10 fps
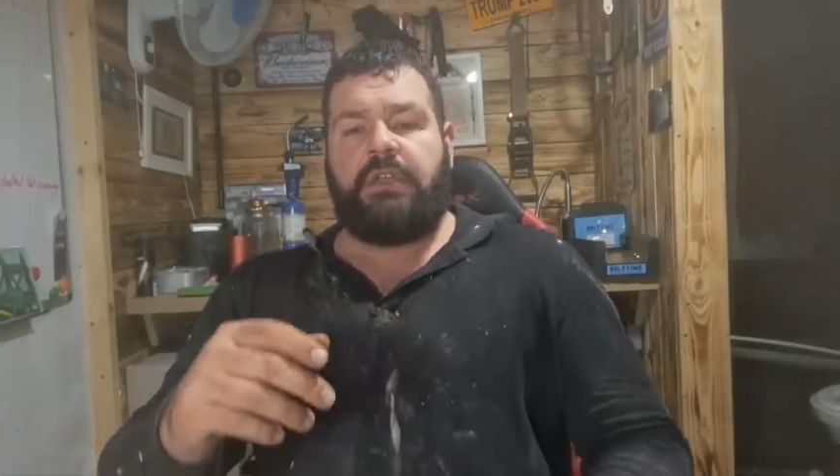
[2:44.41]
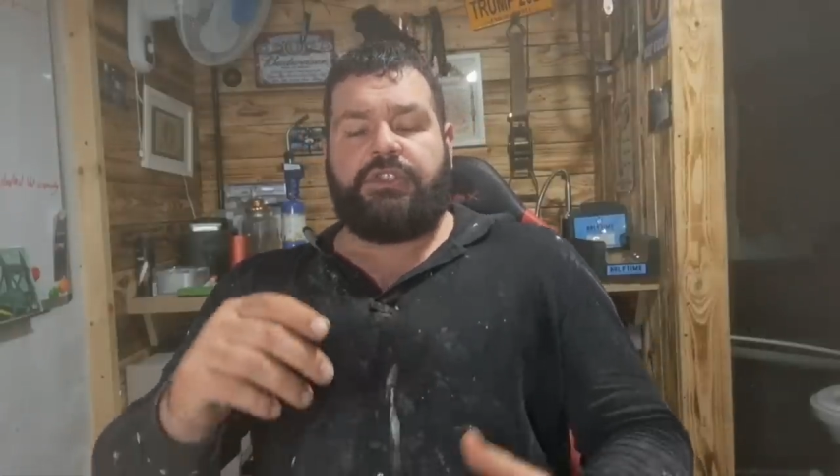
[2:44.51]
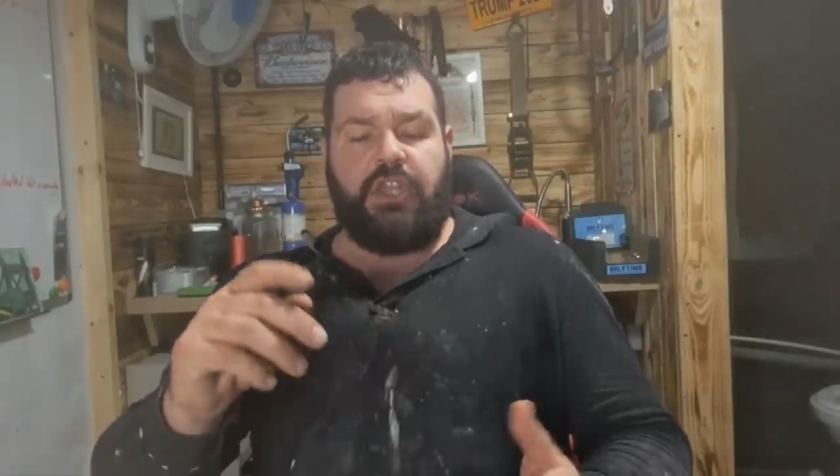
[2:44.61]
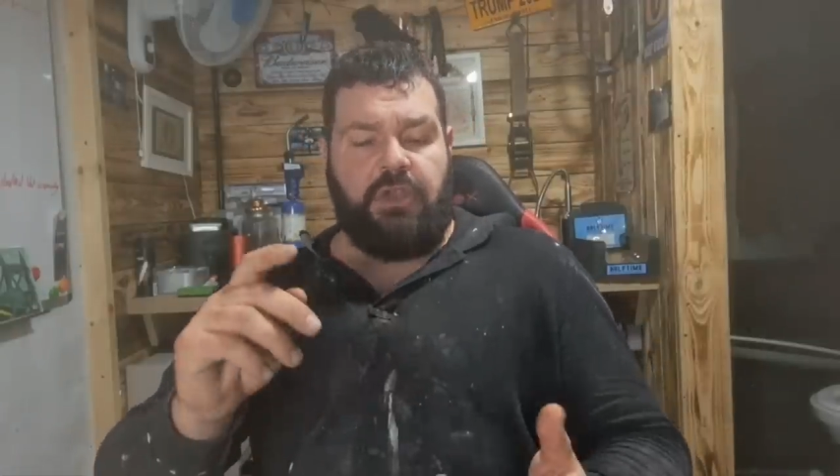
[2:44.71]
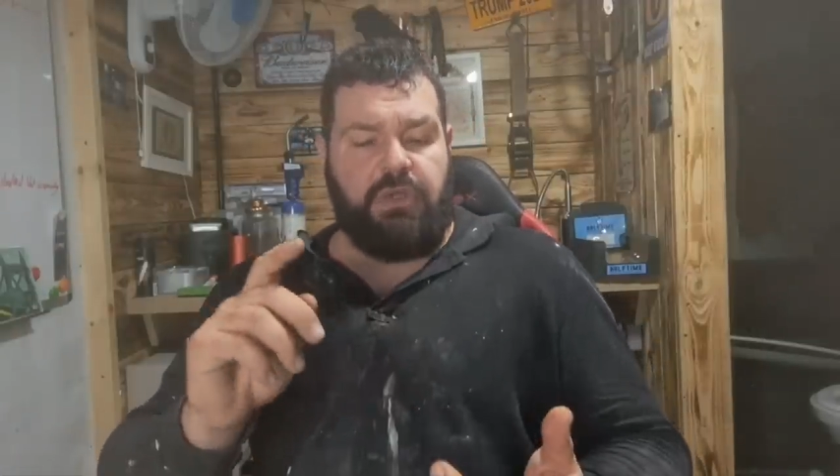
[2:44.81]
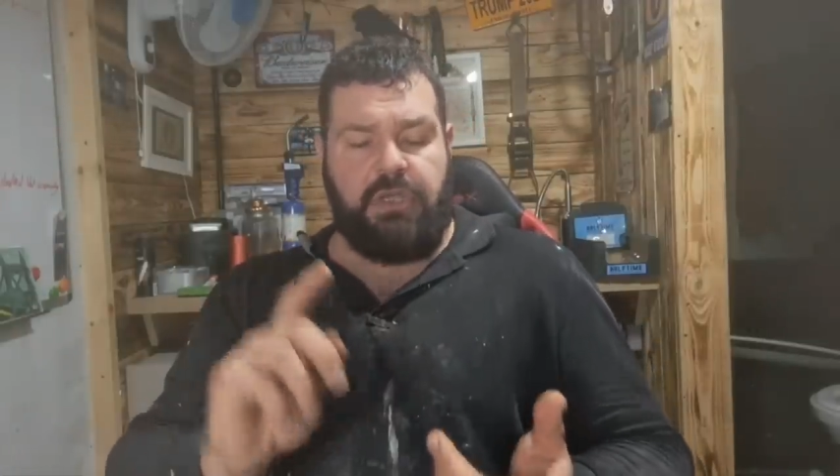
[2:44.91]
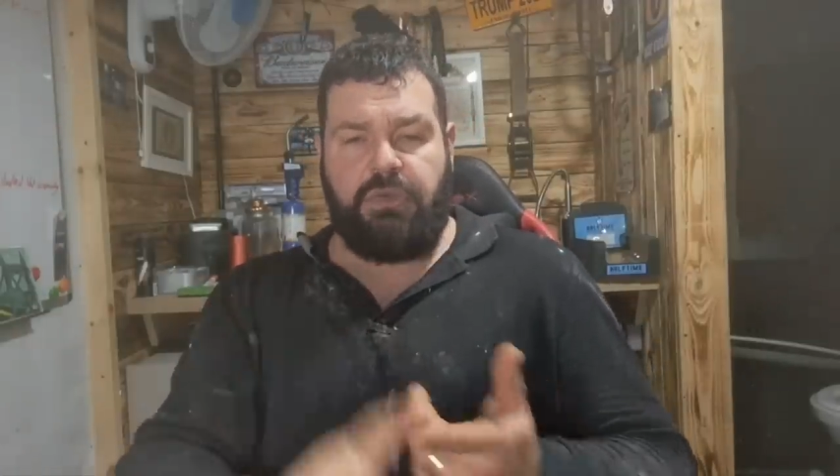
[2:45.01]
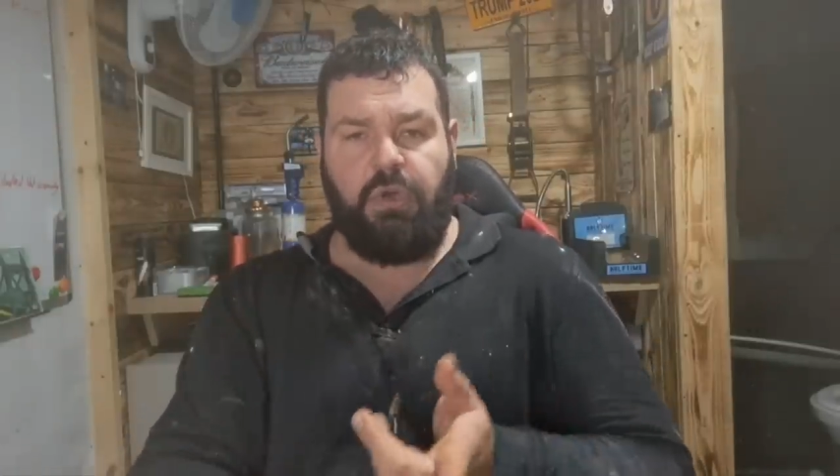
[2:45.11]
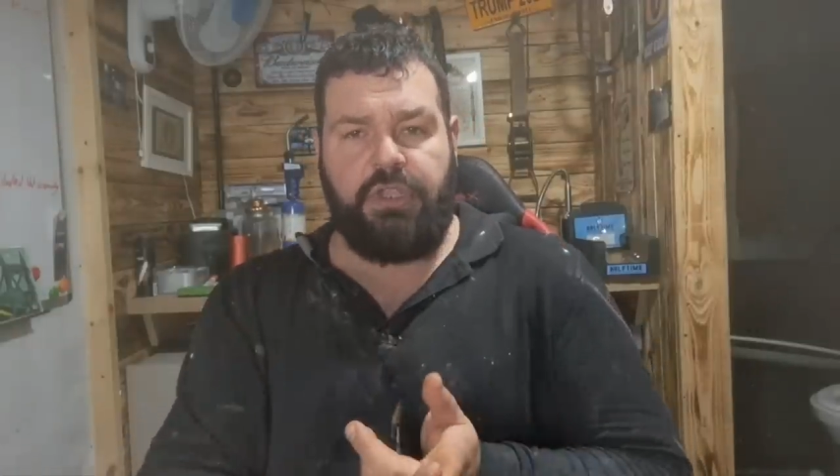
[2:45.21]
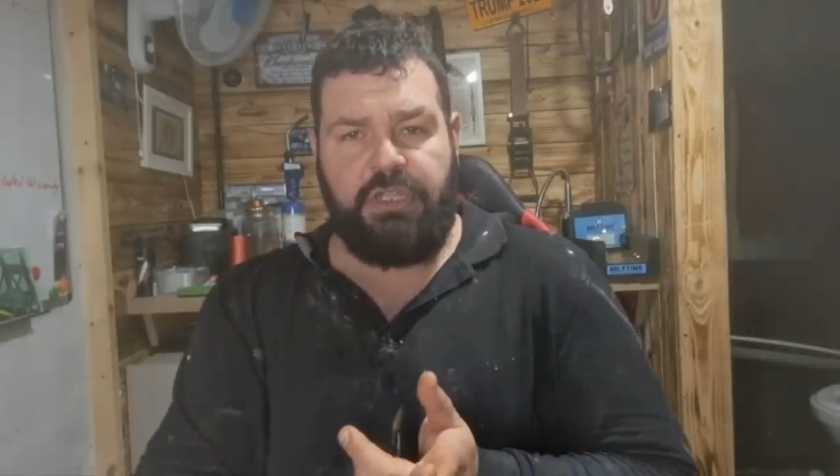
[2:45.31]
So
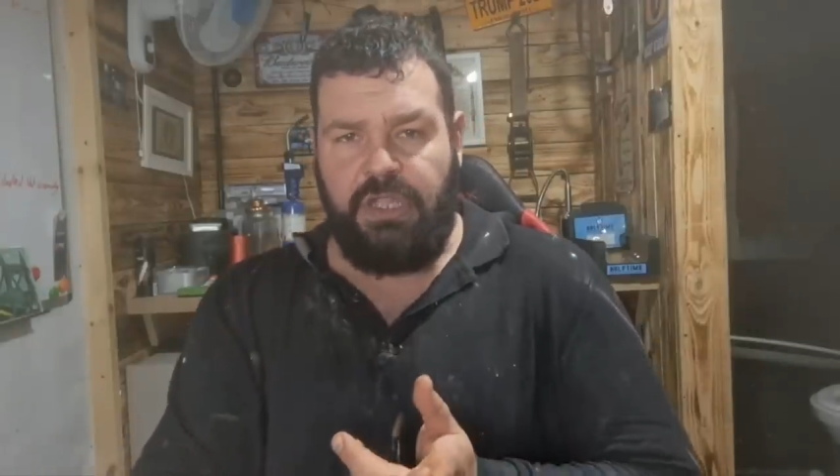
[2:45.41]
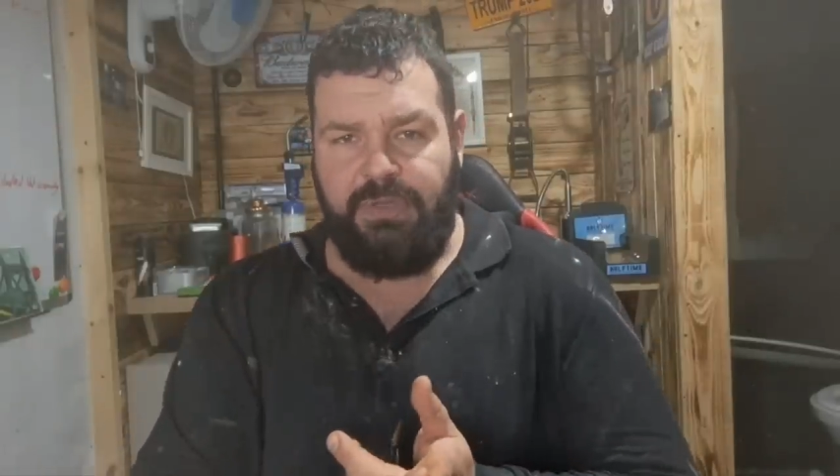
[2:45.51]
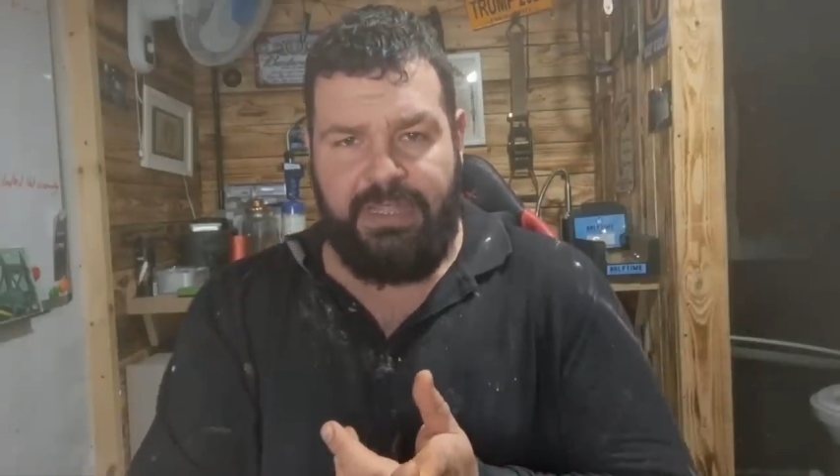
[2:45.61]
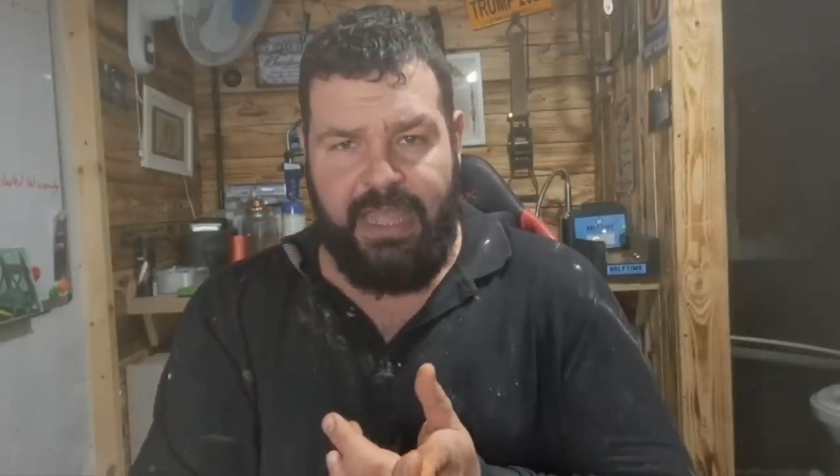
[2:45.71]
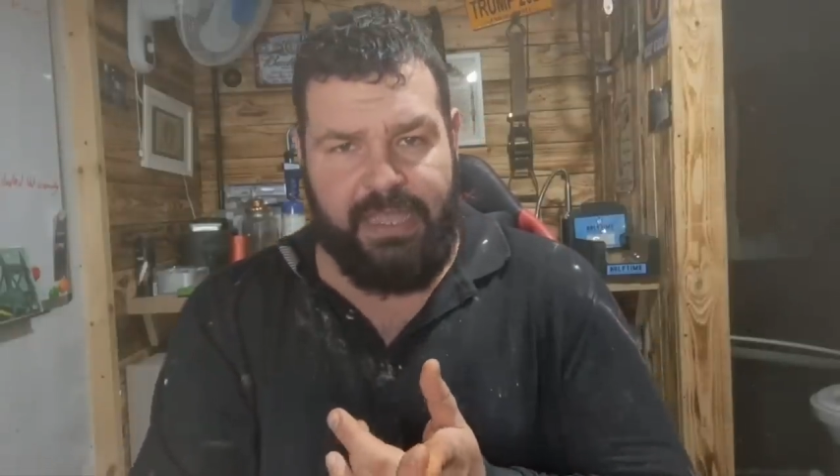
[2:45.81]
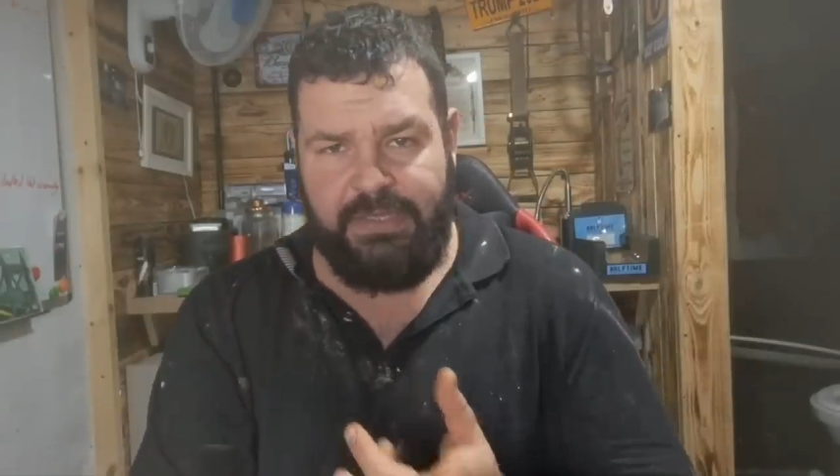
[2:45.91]
what you're doing there